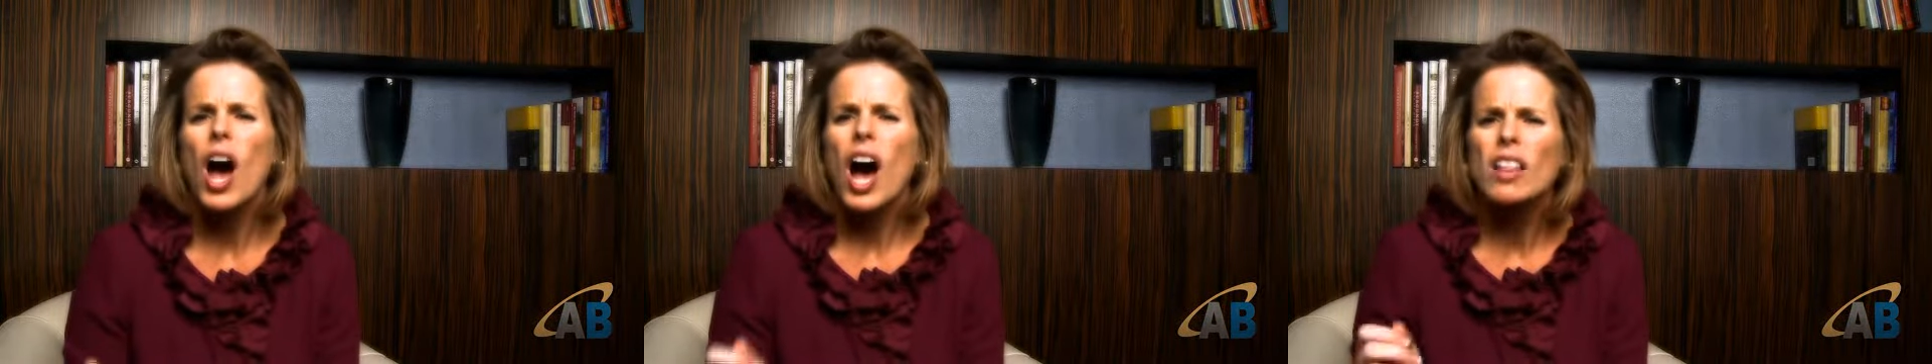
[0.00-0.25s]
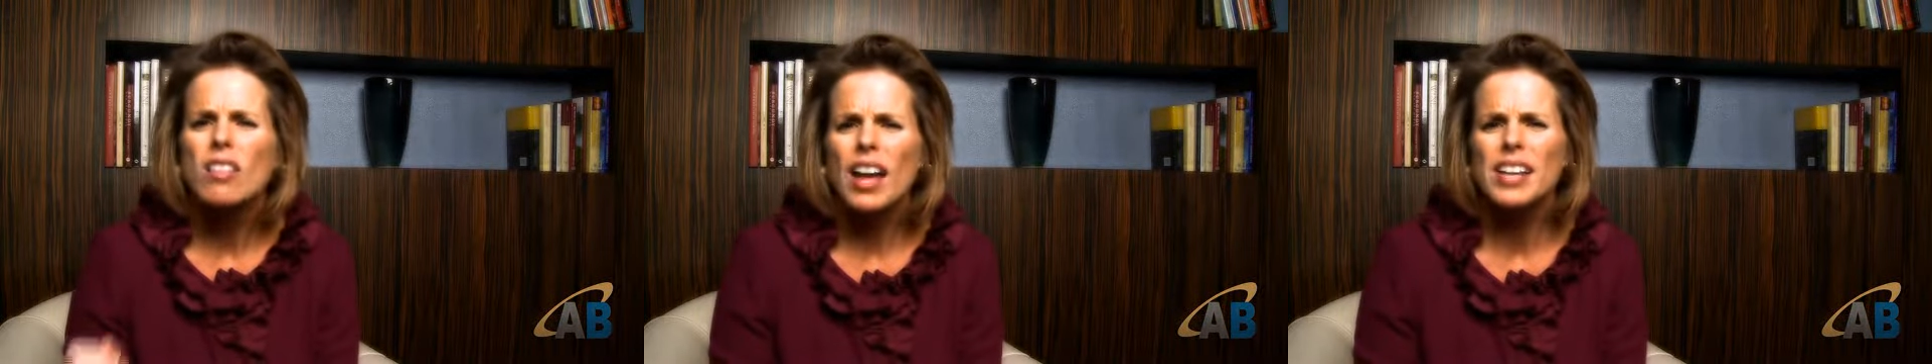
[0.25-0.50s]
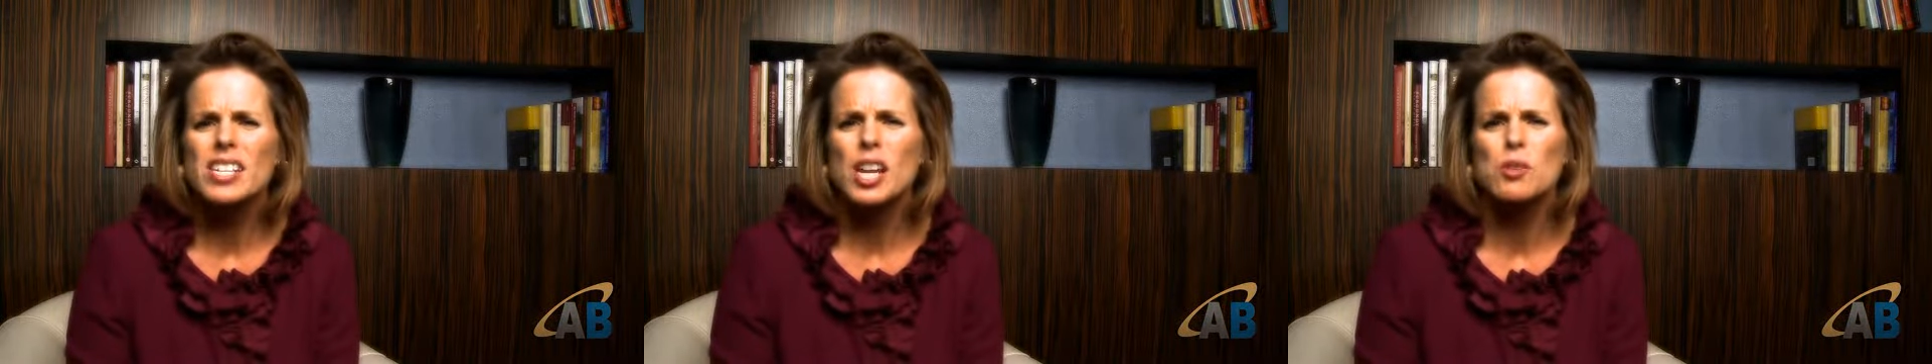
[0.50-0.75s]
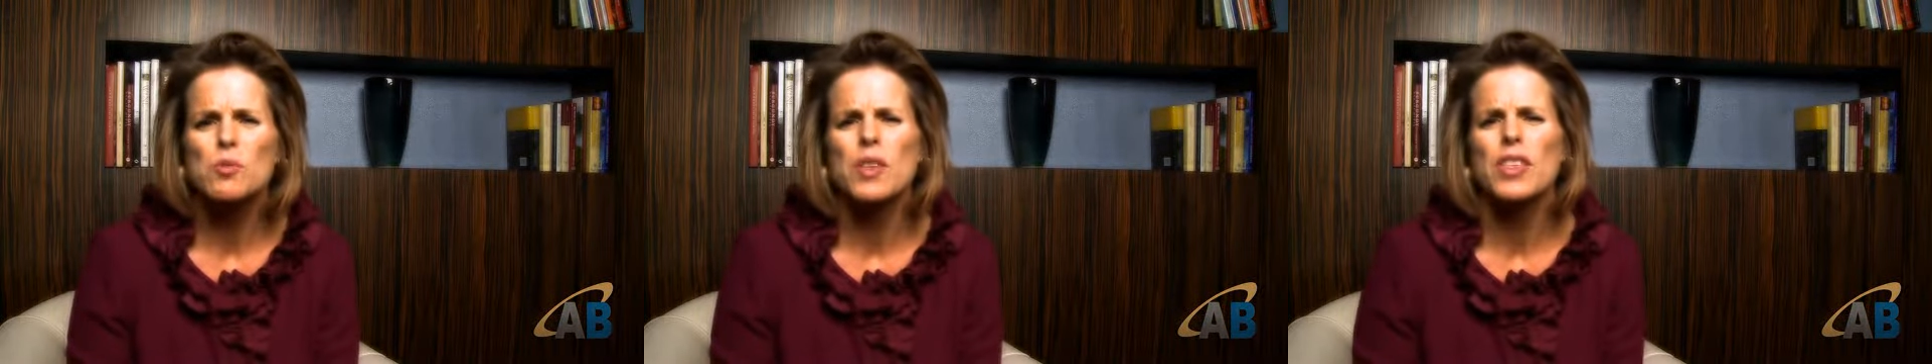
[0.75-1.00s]
A lot of
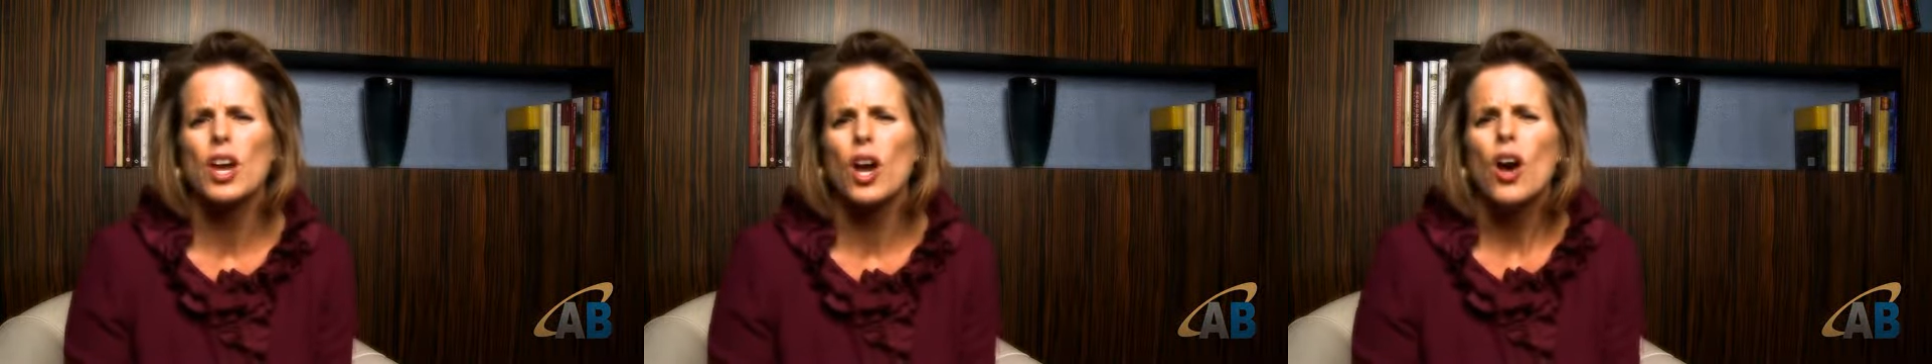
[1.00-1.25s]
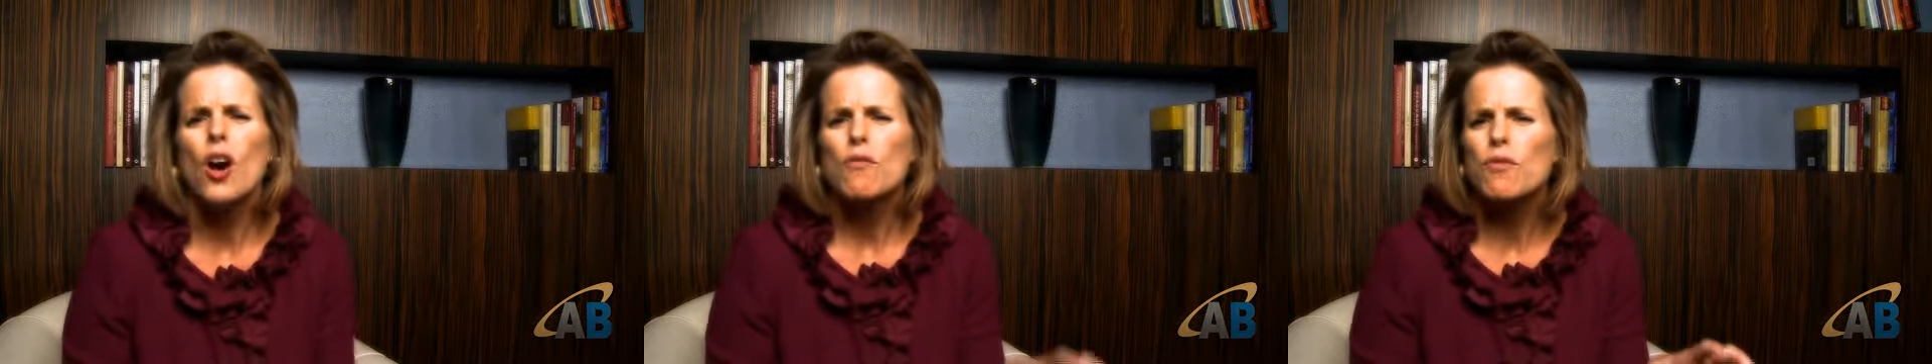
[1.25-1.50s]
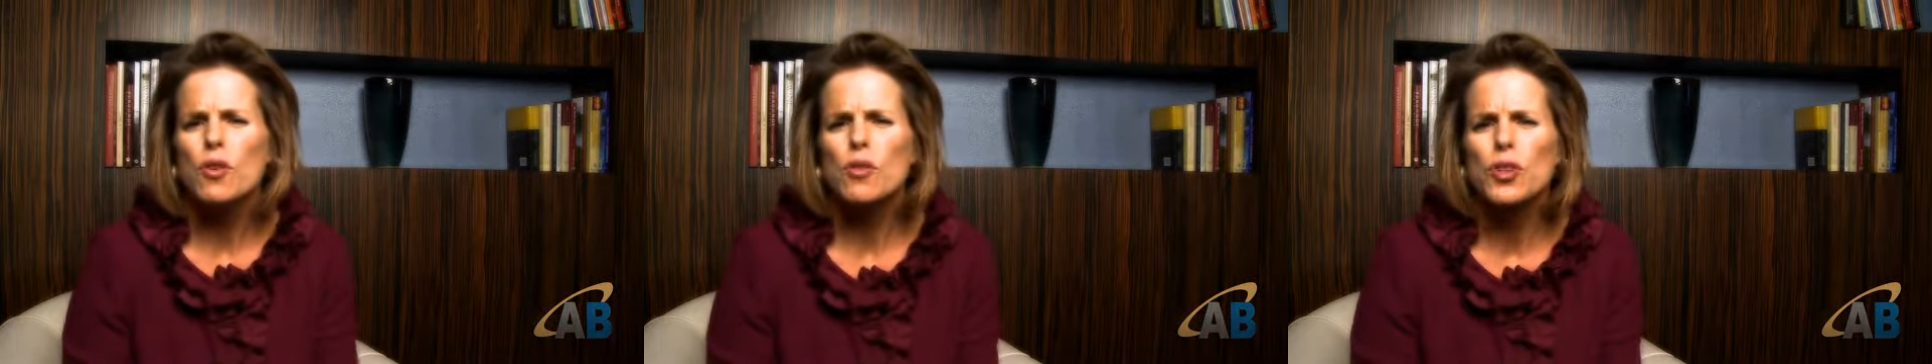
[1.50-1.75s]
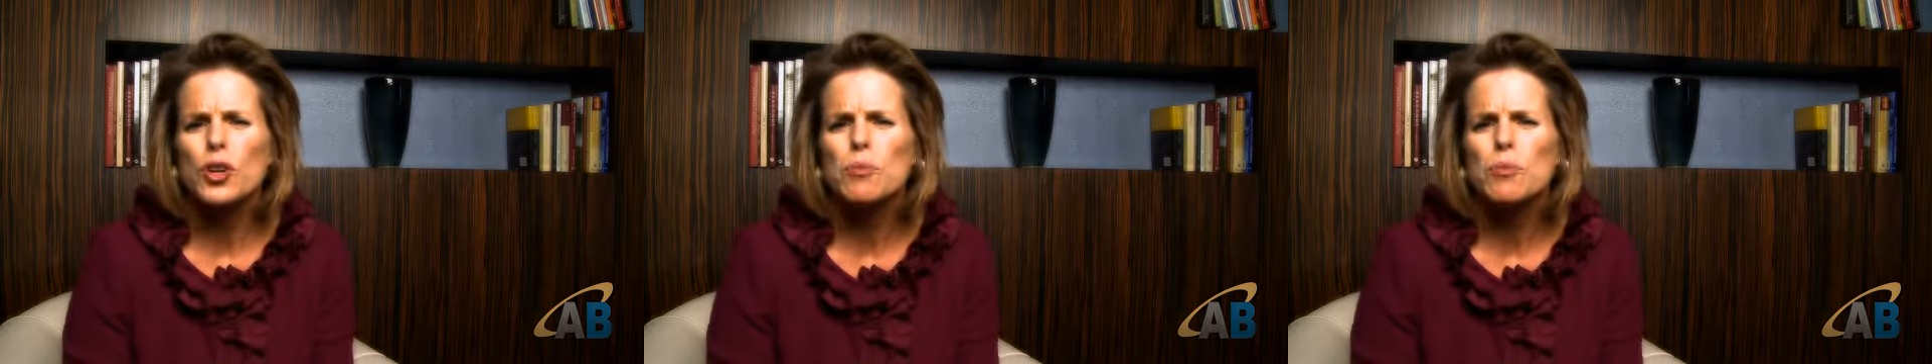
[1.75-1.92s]
times we think for the